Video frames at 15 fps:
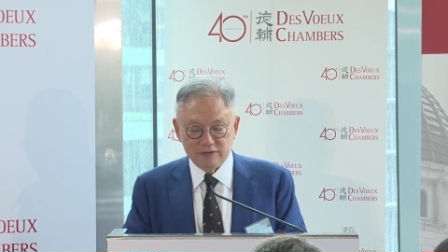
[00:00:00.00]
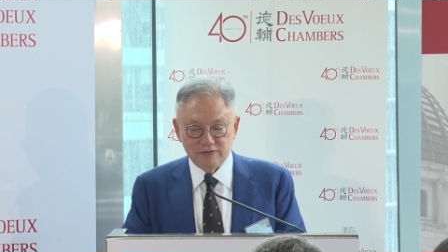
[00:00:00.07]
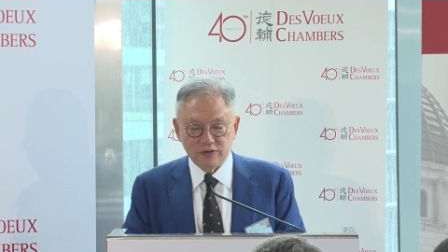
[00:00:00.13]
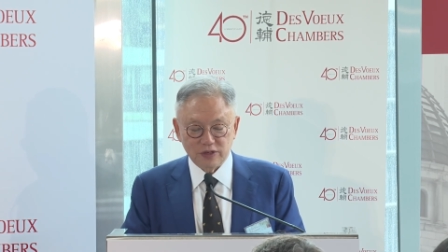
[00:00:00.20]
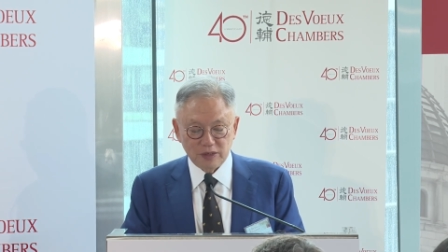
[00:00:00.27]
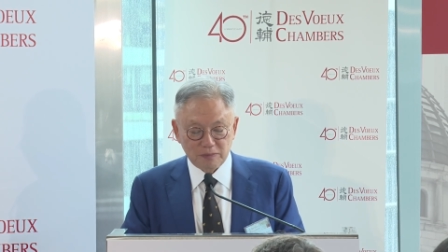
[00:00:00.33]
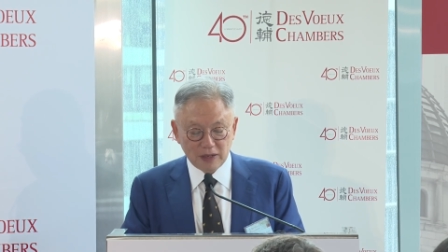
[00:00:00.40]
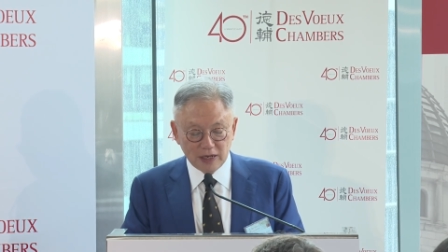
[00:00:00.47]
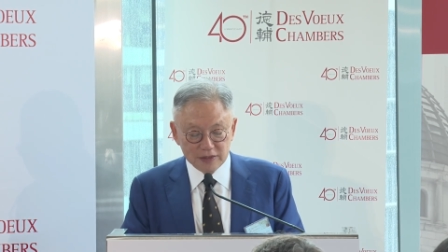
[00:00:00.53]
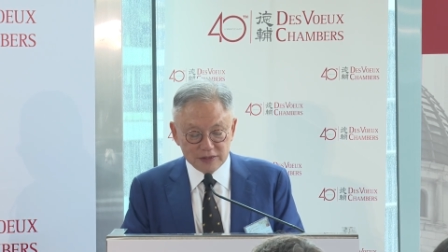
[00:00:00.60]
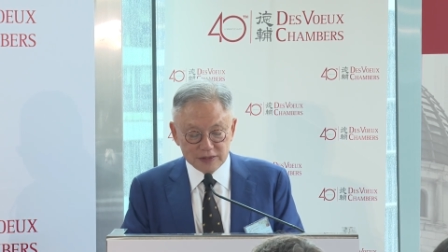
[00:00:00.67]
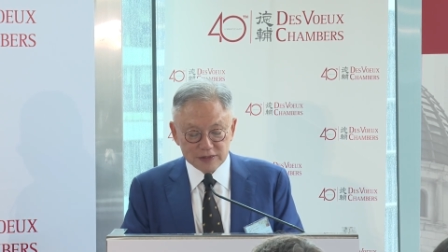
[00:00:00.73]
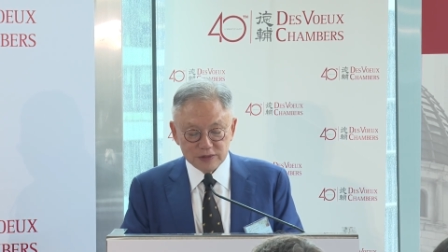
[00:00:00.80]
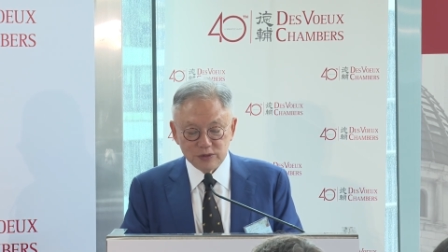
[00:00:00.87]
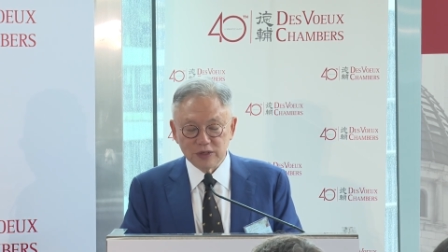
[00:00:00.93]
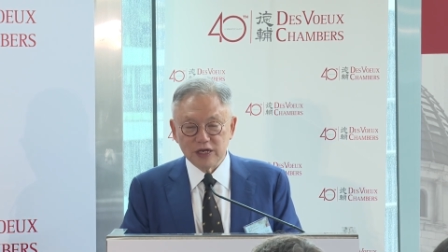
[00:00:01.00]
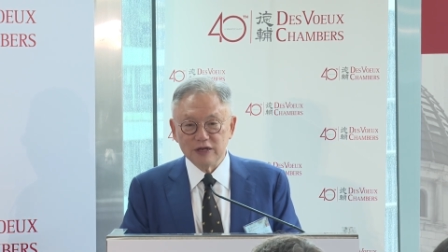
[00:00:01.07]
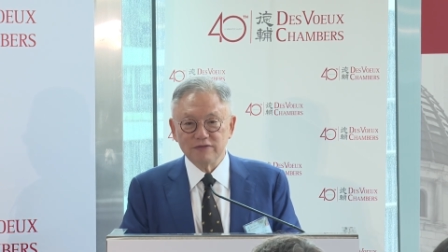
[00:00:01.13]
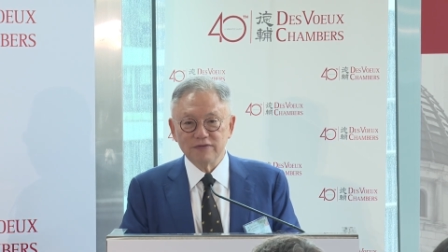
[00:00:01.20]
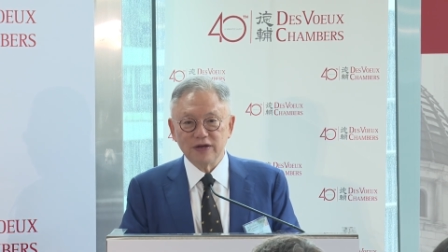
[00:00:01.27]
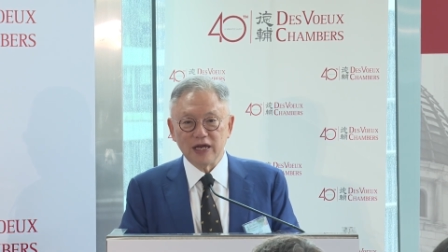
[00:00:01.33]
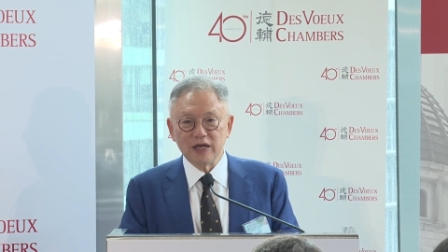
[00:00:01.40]
for the parties to
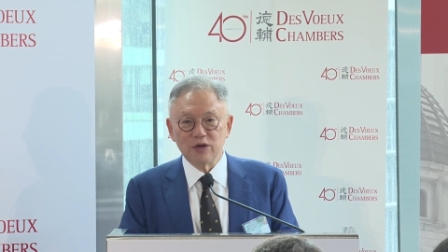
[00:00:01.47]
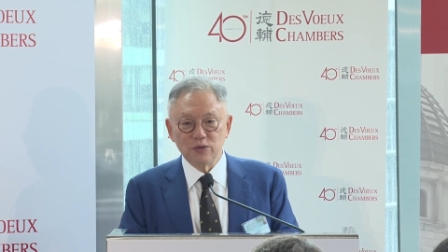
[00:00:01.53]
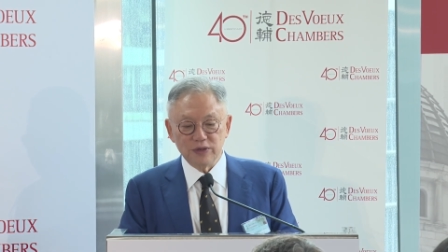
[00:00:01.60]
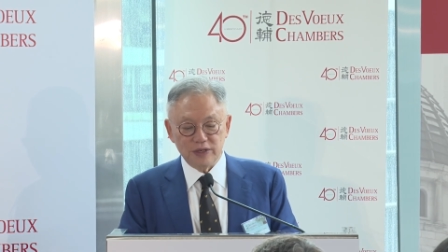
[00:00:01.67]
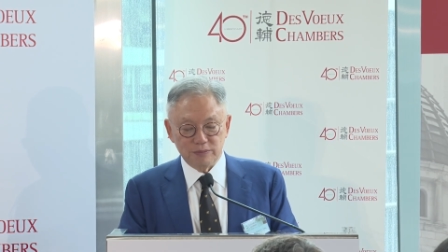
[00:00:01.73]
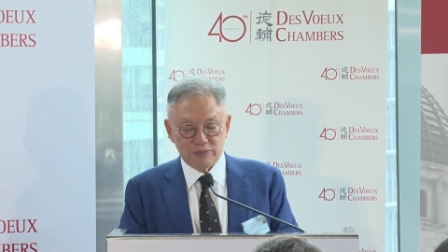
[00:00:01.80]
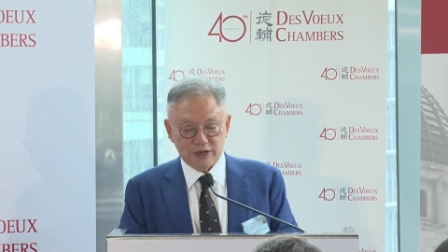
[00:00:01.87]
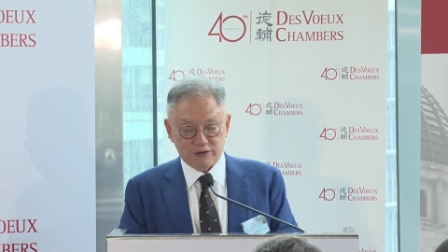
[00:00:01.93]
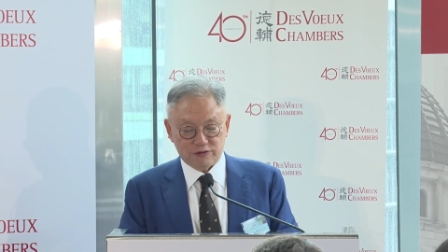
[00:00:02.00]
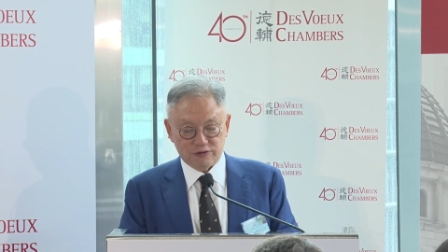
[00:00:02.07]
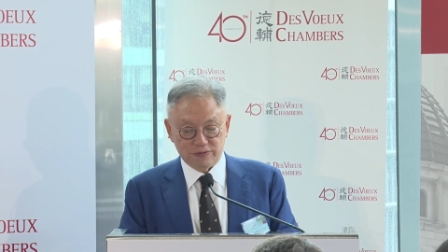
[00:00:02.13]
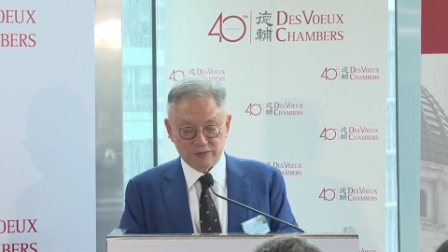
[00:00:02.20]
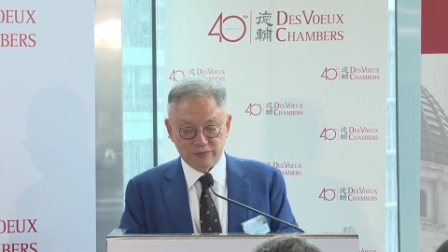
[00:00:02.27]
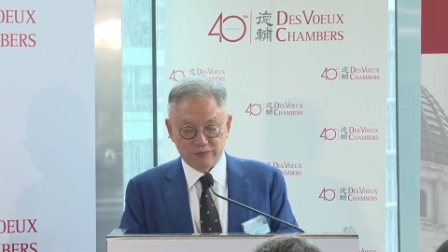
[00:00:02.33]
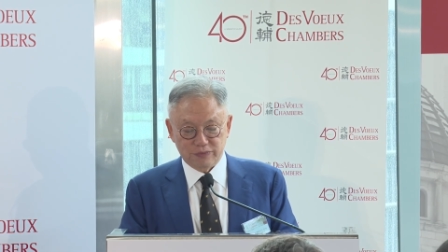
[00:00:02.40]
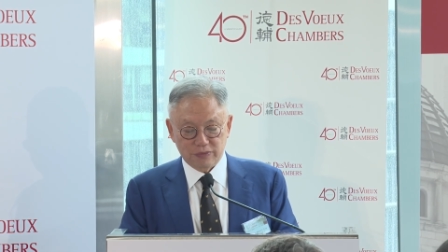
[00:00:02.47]
give a good impression,